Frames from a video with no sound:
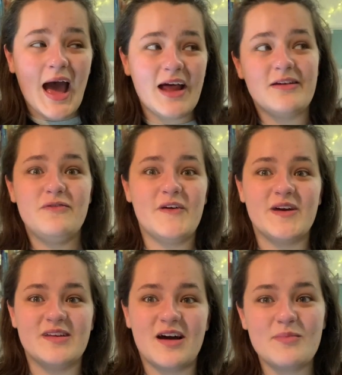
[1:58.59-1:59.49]
And I
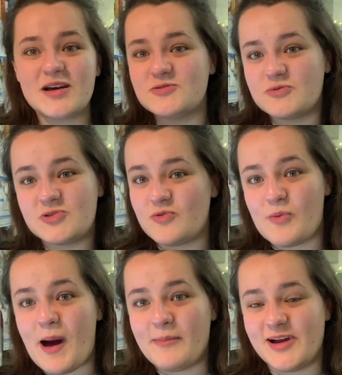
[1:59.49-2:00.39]
figured I might as well talk
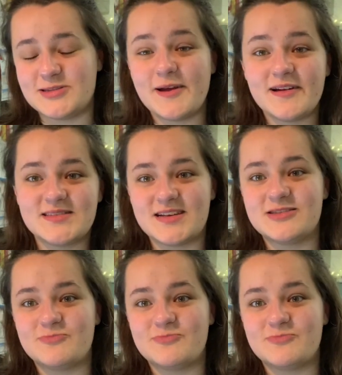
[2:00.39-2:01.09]
about my experiences